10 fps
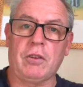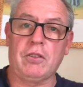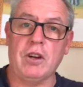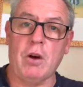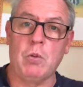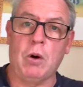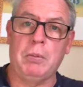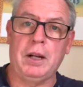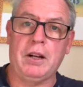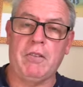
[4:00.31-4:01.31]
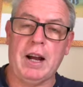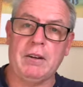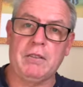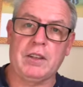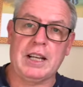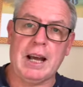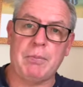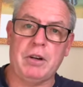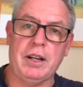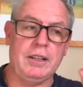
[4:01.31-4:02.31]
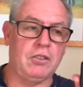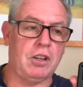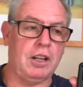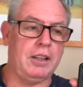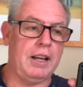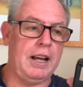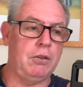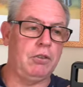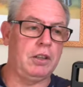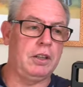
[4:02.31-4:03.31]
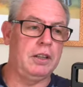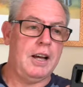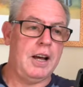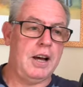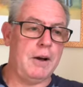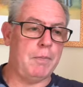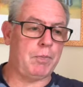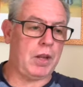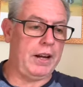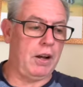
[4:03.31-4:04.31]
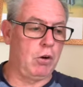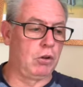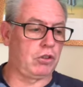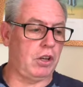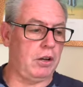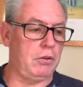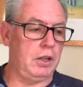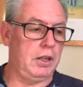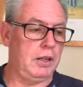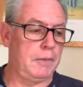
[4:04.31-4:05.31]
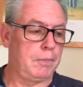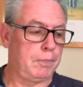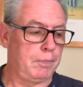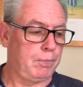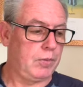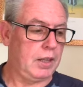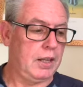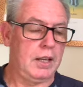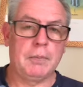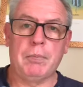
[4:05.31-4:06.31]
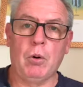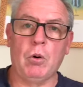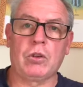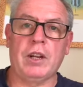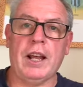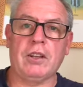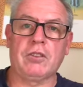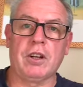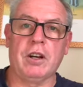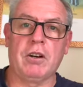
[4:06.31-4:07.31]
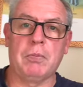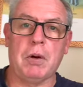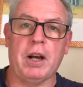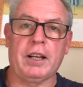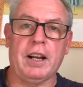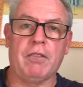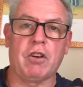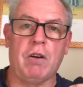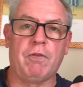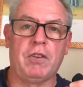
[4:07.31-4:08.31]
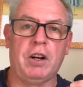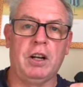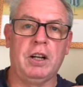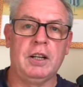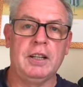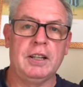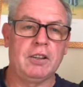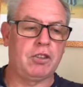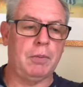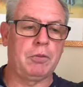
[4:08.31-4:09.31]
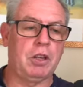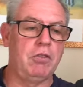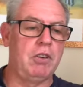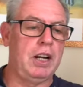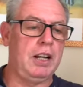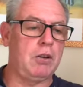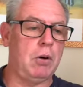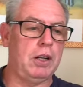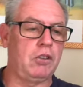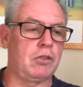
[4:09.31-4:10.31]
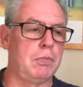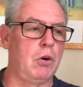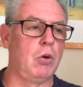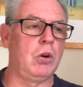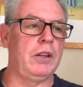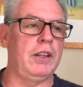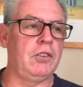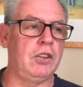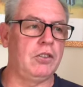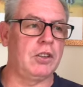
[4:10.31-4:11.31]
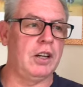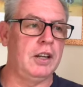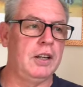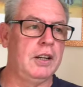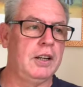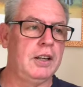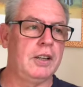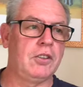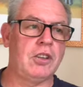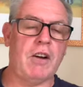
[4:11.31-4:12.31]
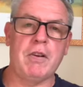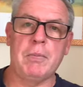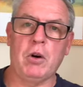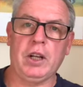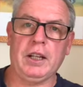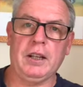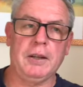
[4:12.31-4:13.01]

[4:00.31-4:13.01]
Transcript: there's no wobbling around of the camera inside the housing. And I also bought an external mic, and I've gone for something really quite small, and this is a Saramonic.